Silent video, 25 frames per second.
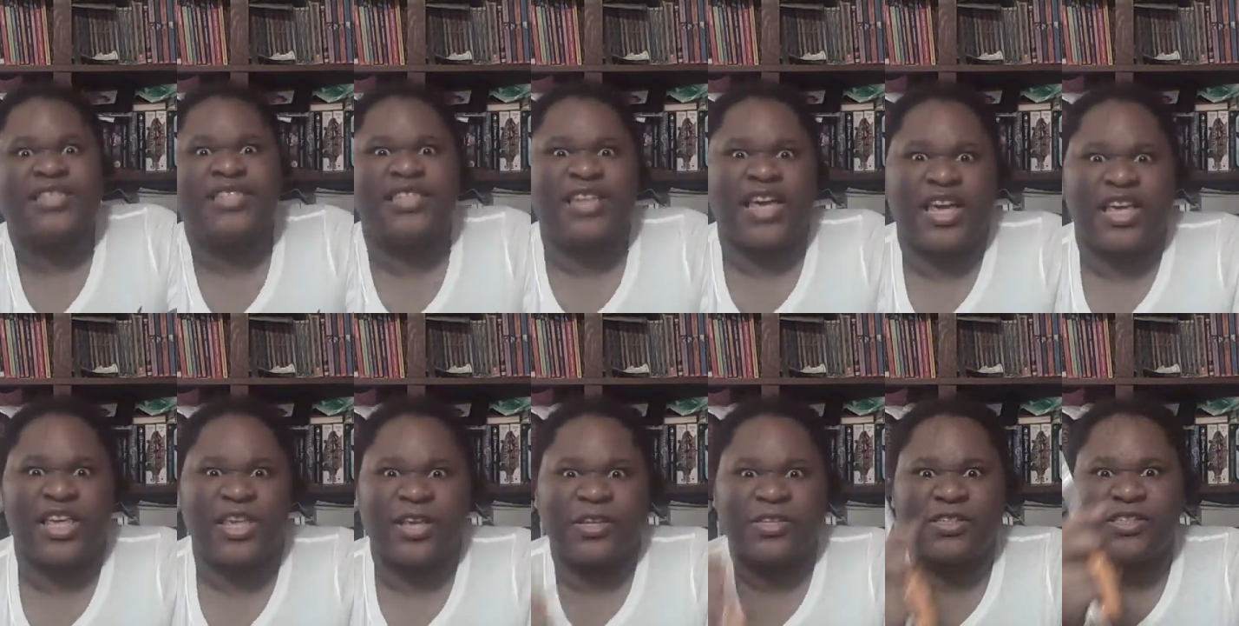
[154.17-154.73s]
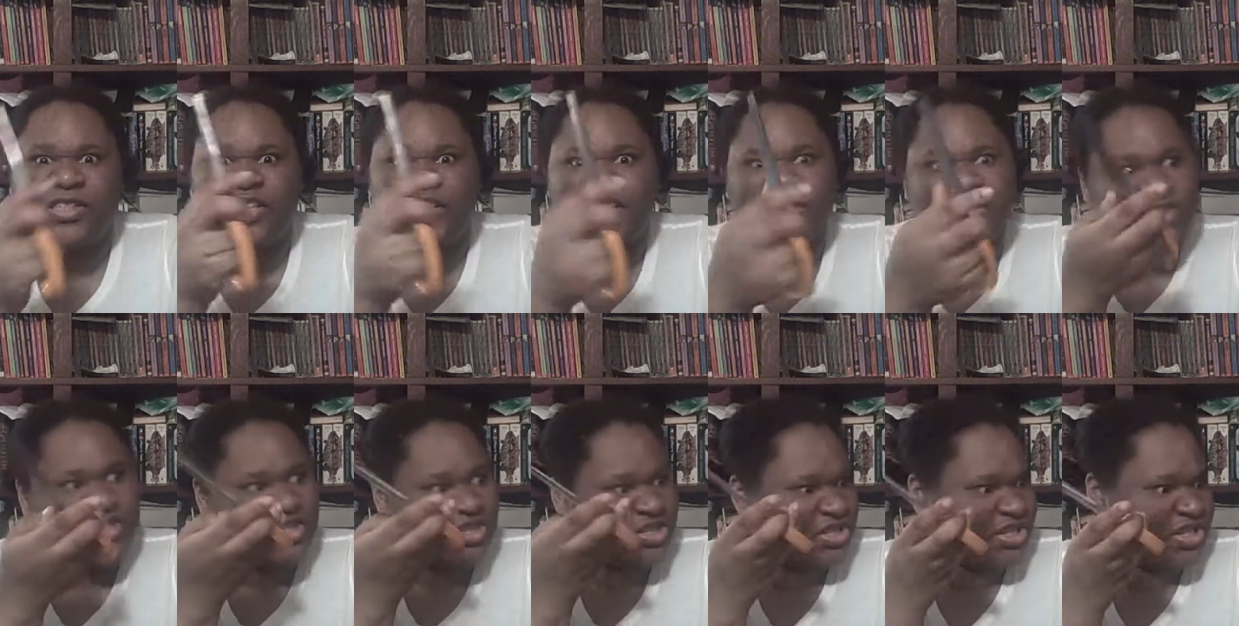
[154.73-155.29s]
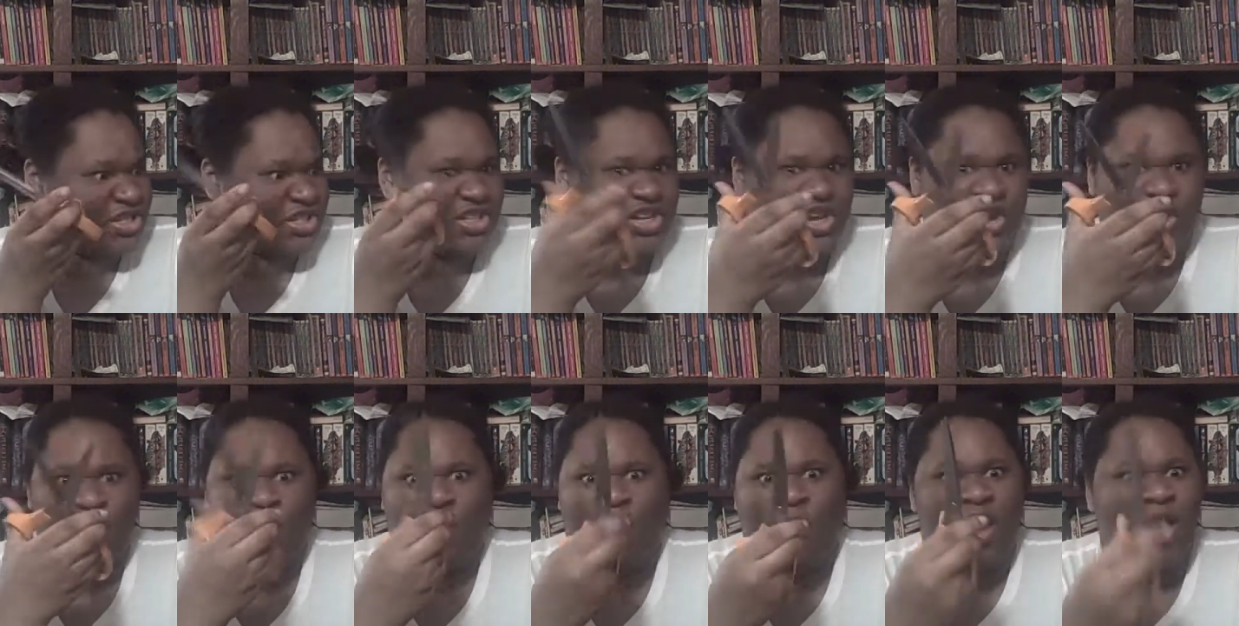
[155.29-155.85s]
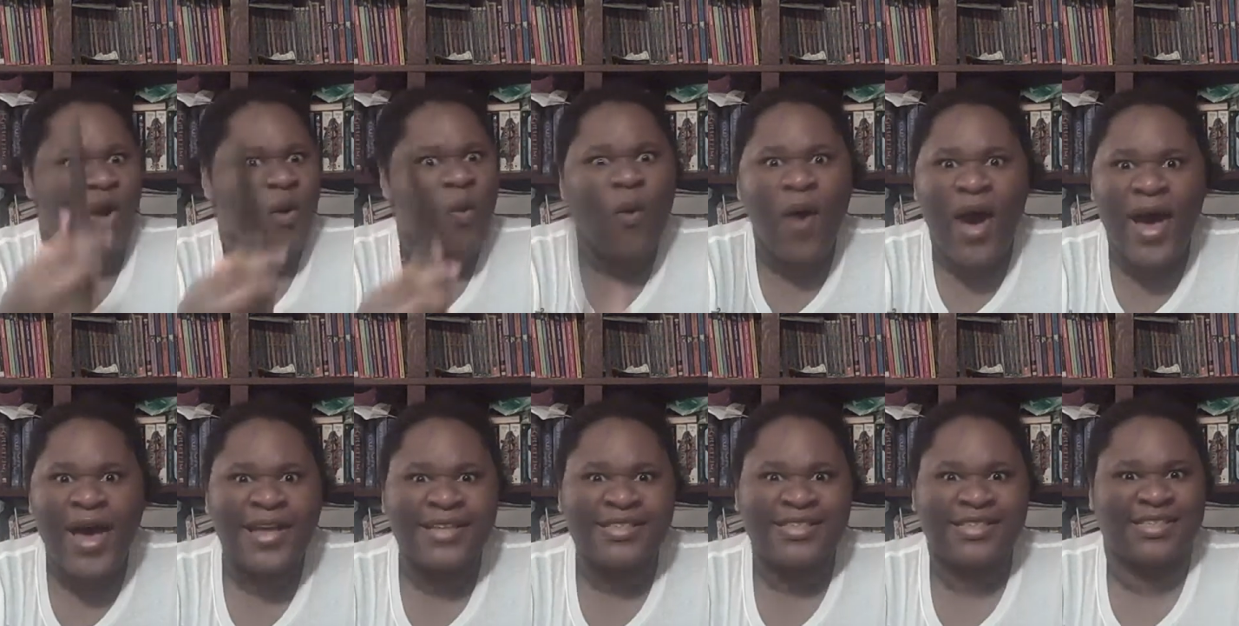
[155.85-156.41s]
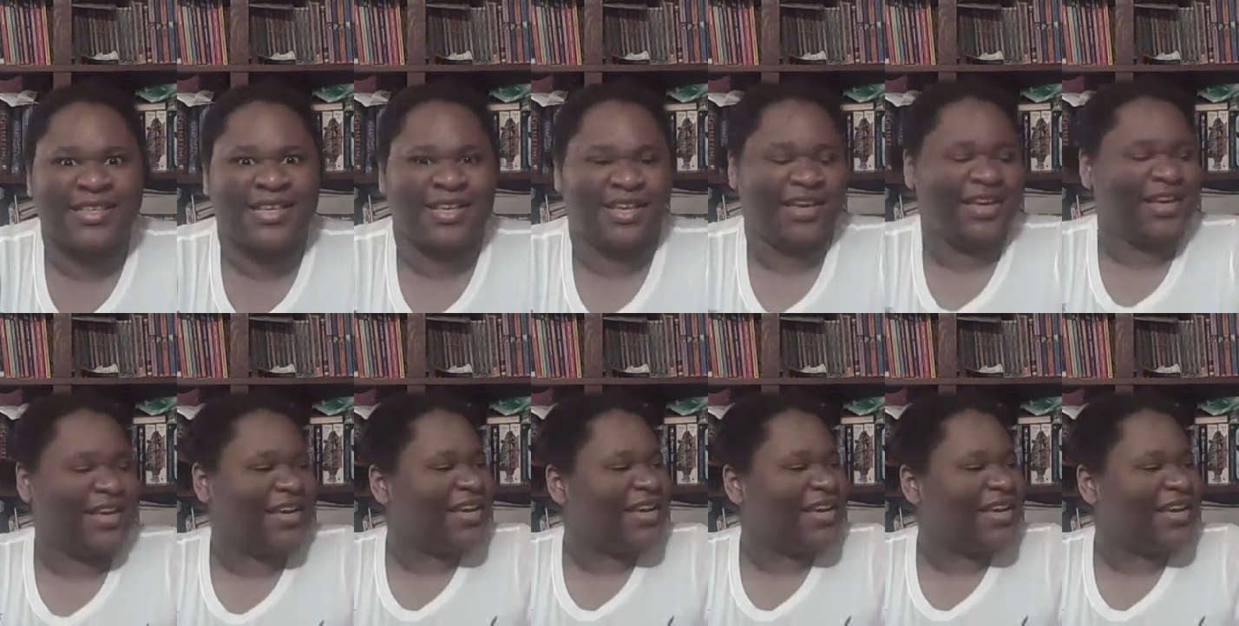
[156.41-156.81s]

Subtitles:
Take your scissors and just go, what?